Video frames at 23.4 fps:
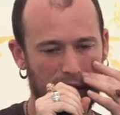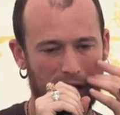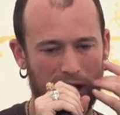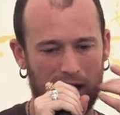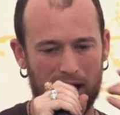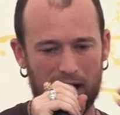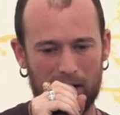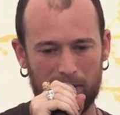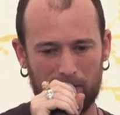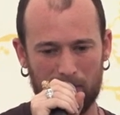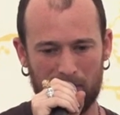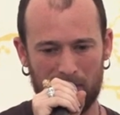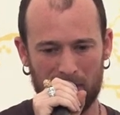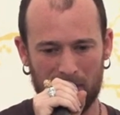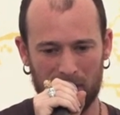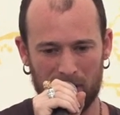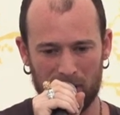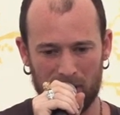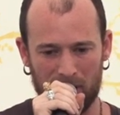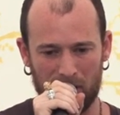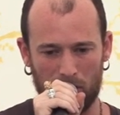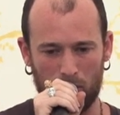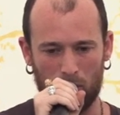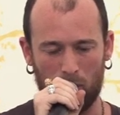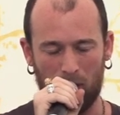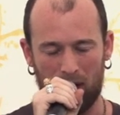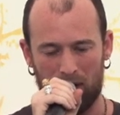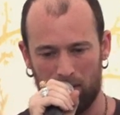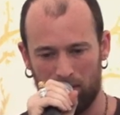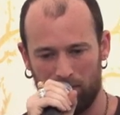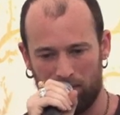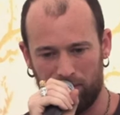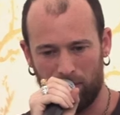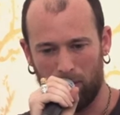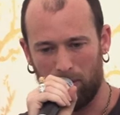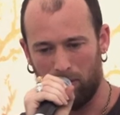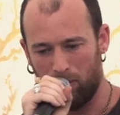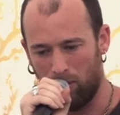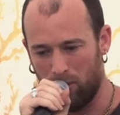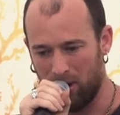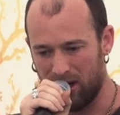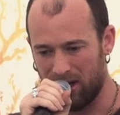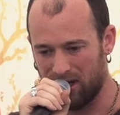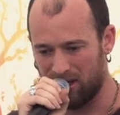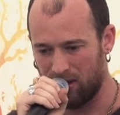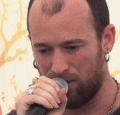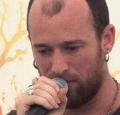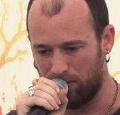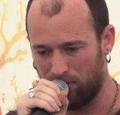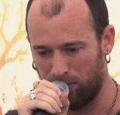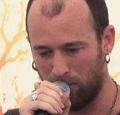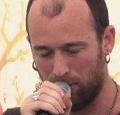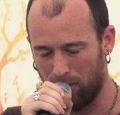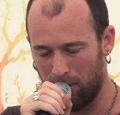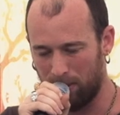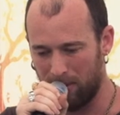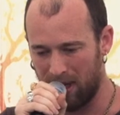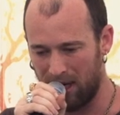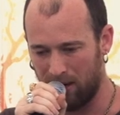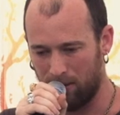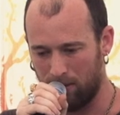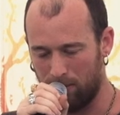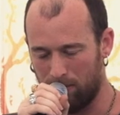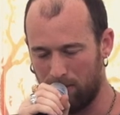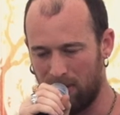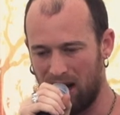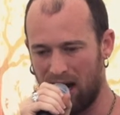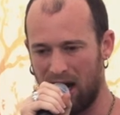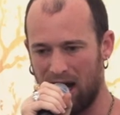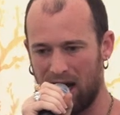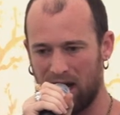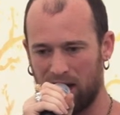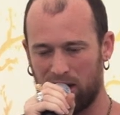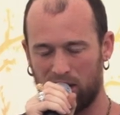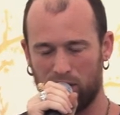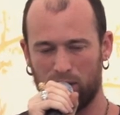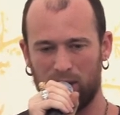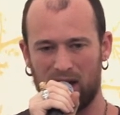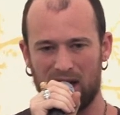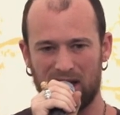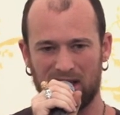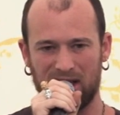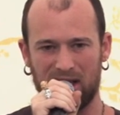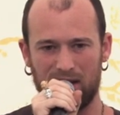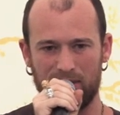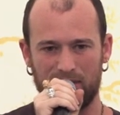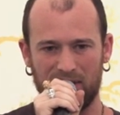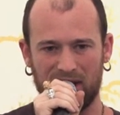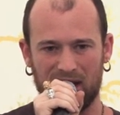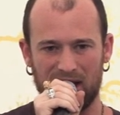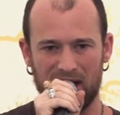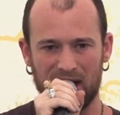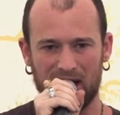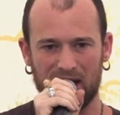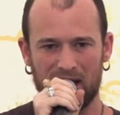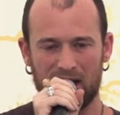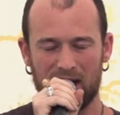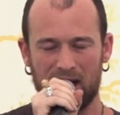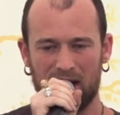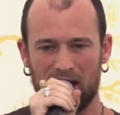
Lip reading: What is informing my creativity